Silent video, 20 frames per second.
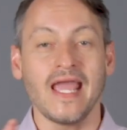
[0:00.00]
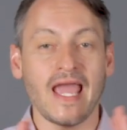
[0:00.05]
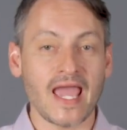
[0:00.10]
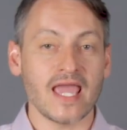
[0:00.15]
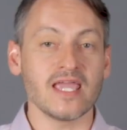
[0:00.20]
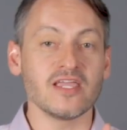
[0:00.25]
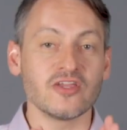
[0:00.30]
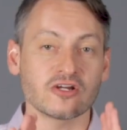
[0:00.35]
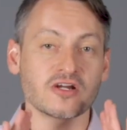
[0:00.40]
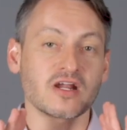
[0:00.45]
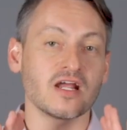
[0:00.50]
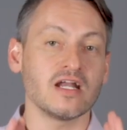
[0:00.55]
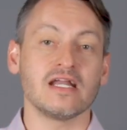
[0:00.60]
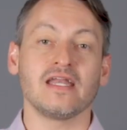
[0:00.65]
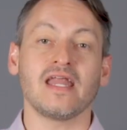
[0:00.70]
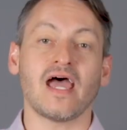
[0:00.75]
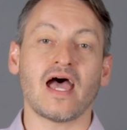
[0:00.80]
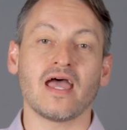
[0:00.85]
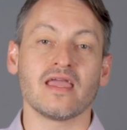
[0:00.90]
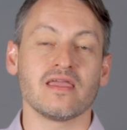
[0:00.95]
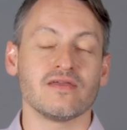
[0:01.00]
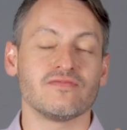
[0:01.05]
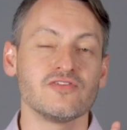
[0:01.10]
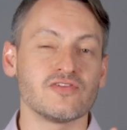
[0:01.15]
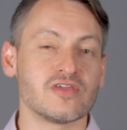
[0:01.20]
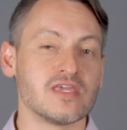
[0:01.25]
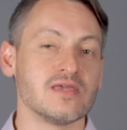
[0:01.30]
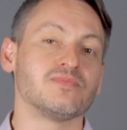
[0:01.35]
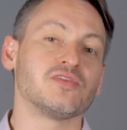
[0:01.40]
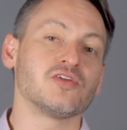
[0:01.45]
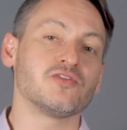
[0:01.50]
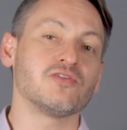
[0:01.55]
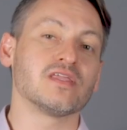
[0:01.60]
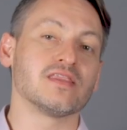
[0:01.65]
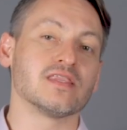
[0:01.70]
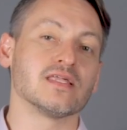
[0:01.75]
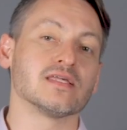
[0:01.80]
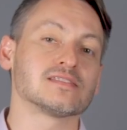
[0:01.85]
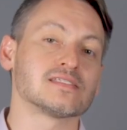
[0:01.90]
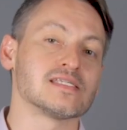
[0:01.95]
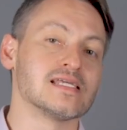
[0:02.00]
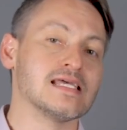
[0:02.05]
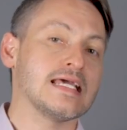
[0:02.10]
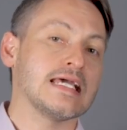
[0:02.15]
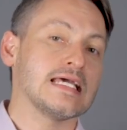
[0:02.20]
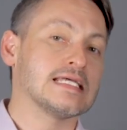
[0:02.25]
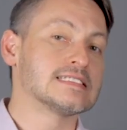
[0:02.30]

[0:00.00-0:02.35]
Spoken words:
hey, you're gonna die if you keep doing this